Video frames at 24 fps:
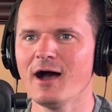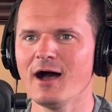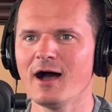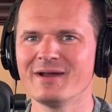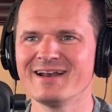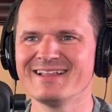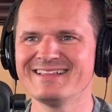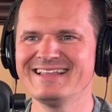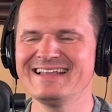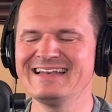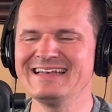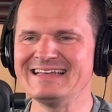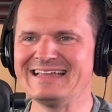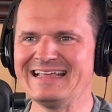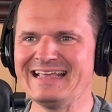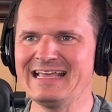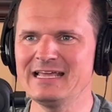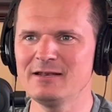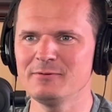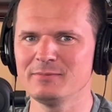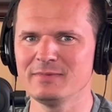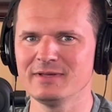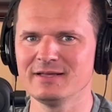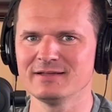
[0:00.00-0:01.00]
But it didn't
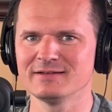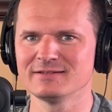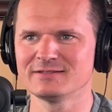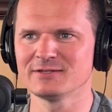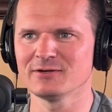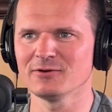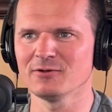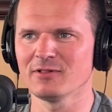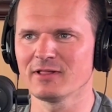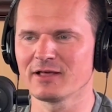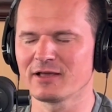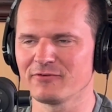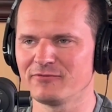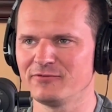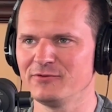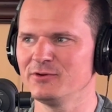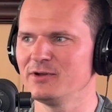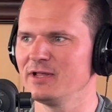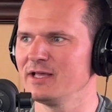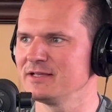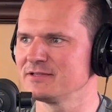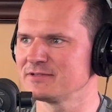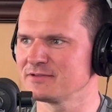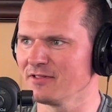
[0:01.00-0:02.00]
hit me until like a few
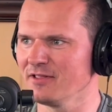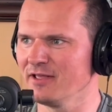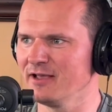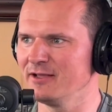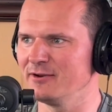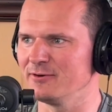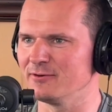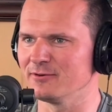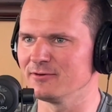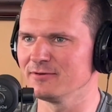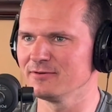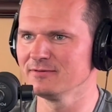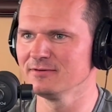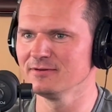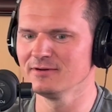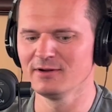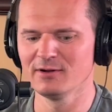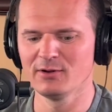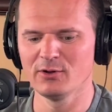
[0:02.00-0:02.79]
days later